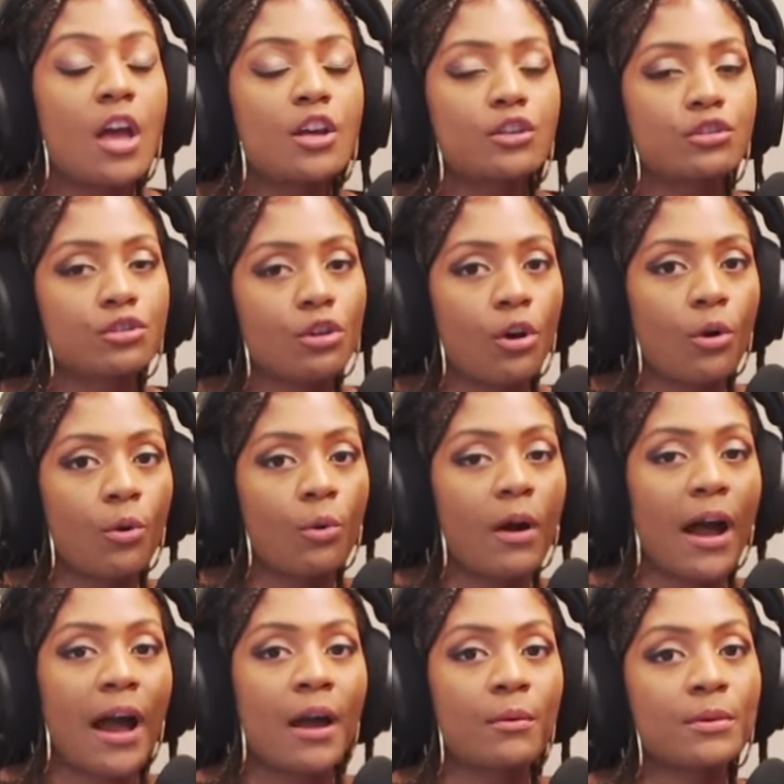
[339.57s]
So
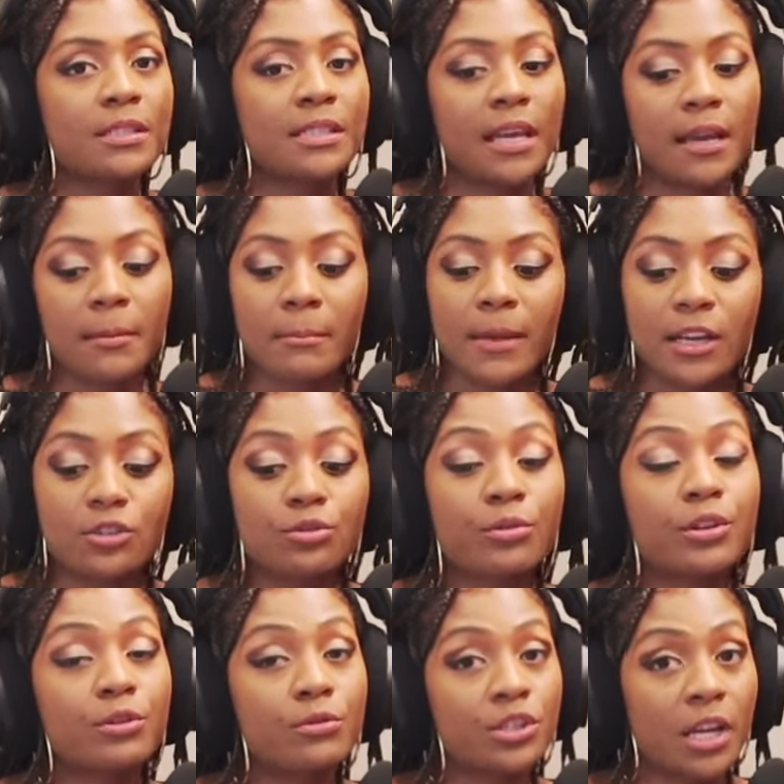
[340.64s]
I would say make sure
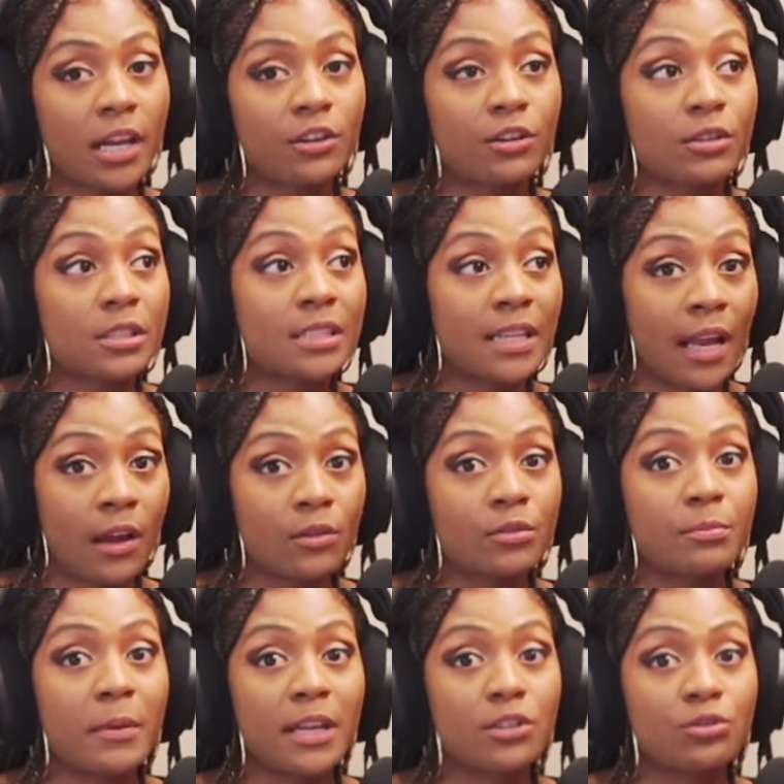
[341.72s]
you check your sound
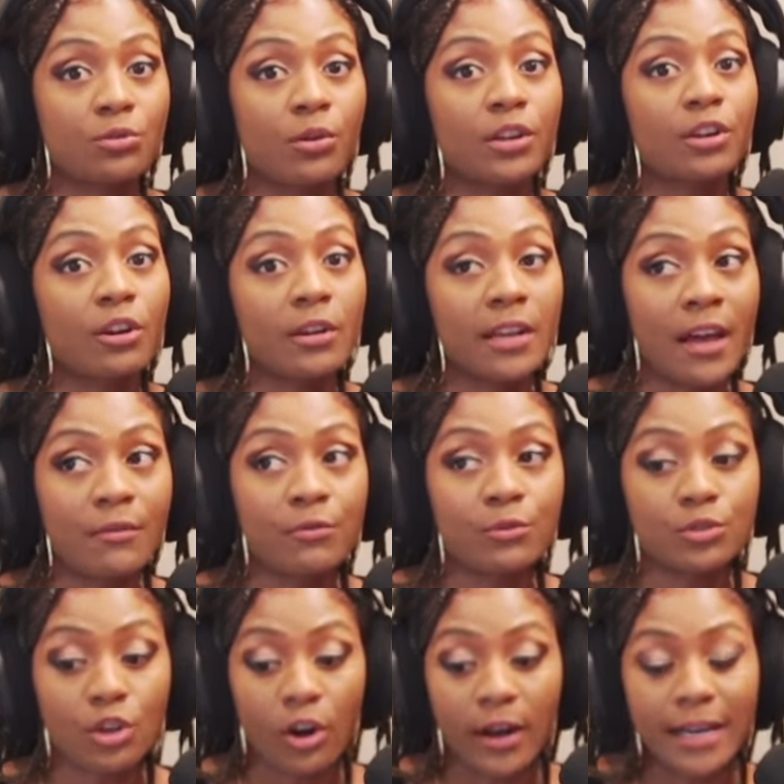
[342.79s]
around, make sure your
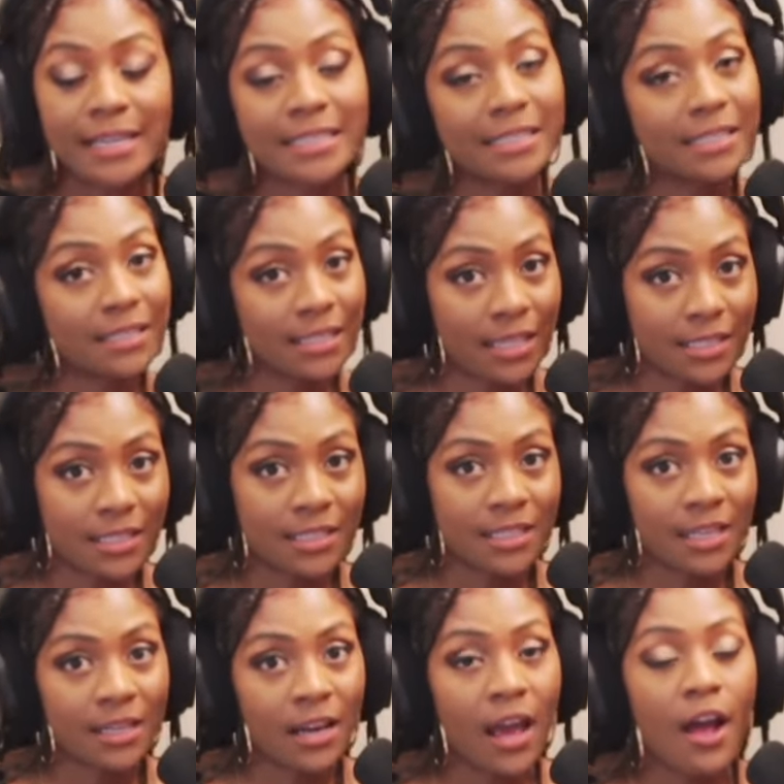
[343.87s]
levels are
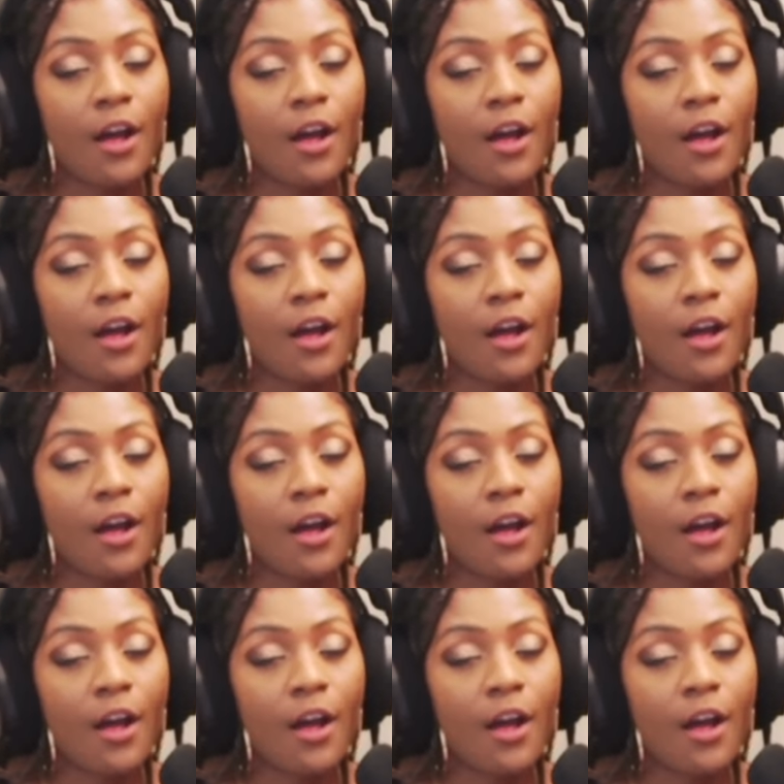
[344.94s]
consistent